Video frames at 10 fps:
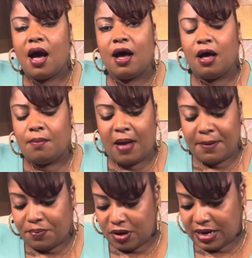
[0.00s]

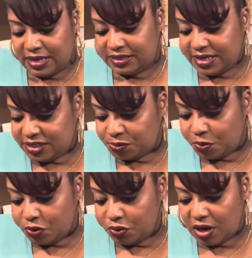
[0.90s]
I put a
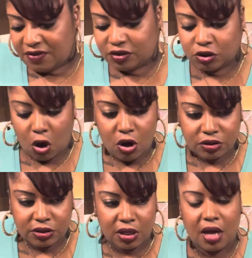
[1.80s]
teaspoon of
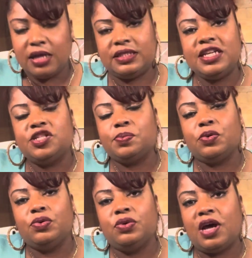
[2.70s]
salt, a
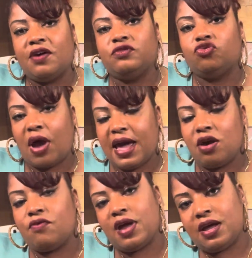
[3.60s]
teaspoon of dry
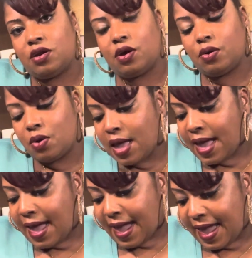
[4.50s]
oregano,
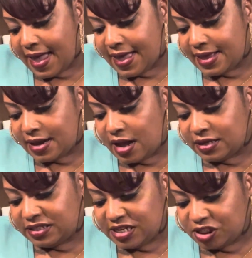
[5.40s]
and a
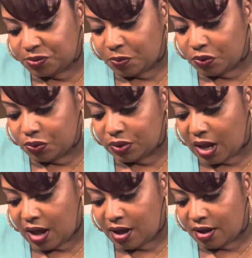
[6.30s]
teaspoon
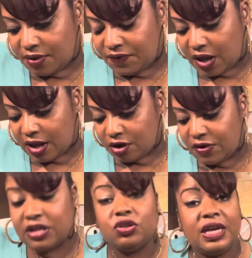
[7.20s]
of
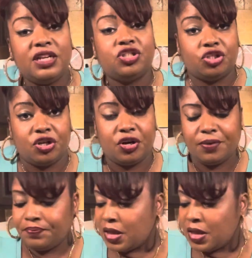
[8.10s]
granulated sugar.